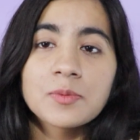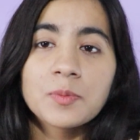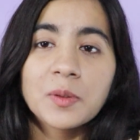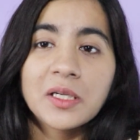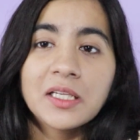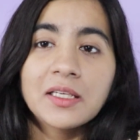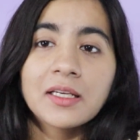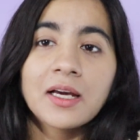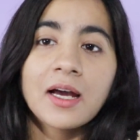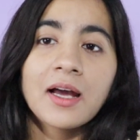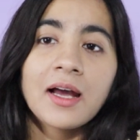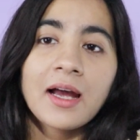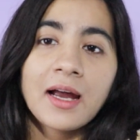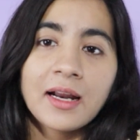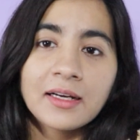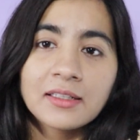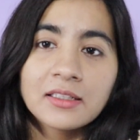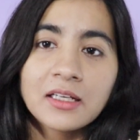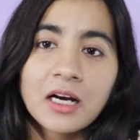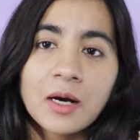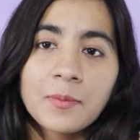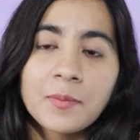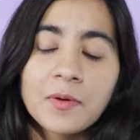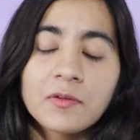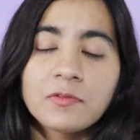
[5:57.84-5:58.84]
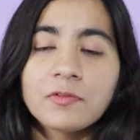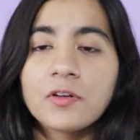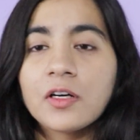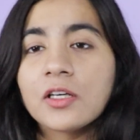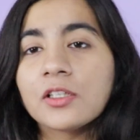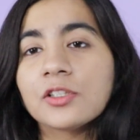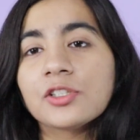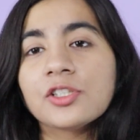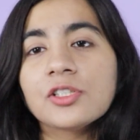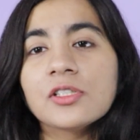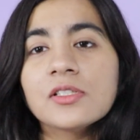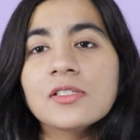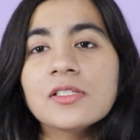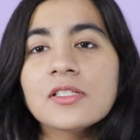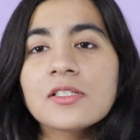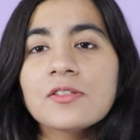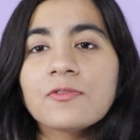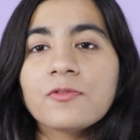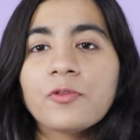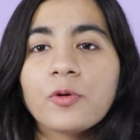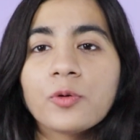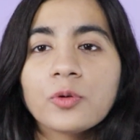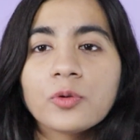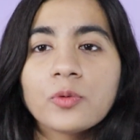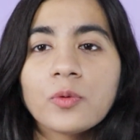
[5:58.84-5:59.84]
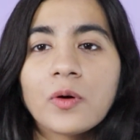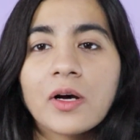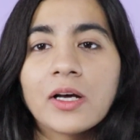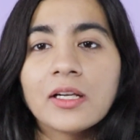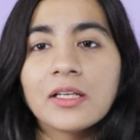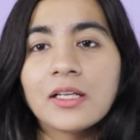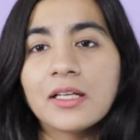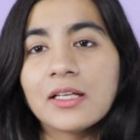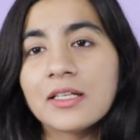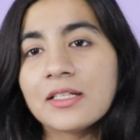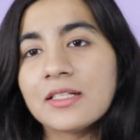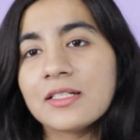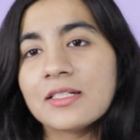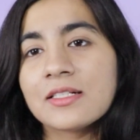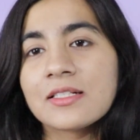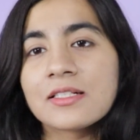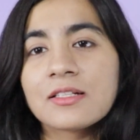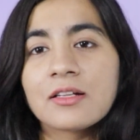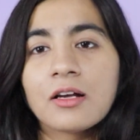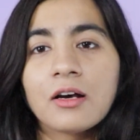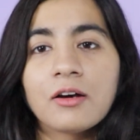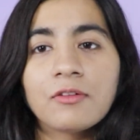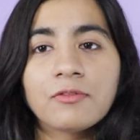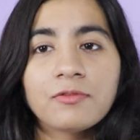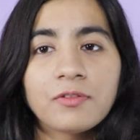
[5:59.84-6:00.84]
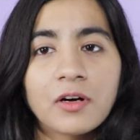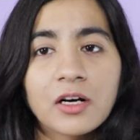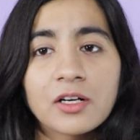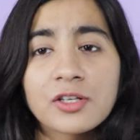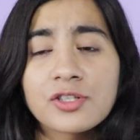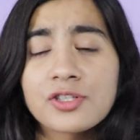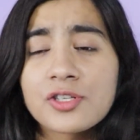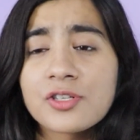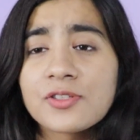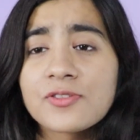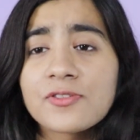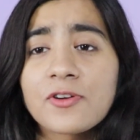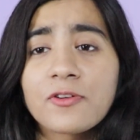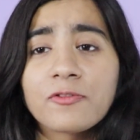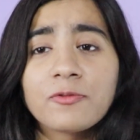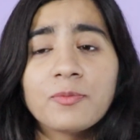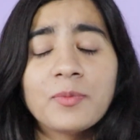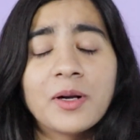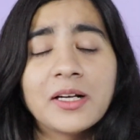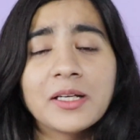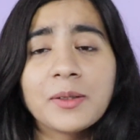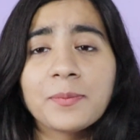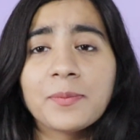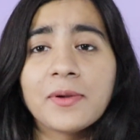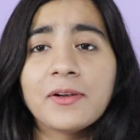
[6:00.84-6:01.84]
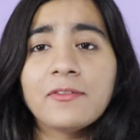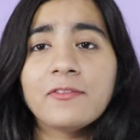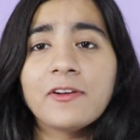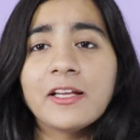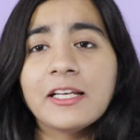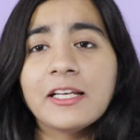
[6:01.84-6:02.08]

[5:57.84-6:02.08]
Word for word: is beta and gamma functions. Fourth one is uh, functions of multiple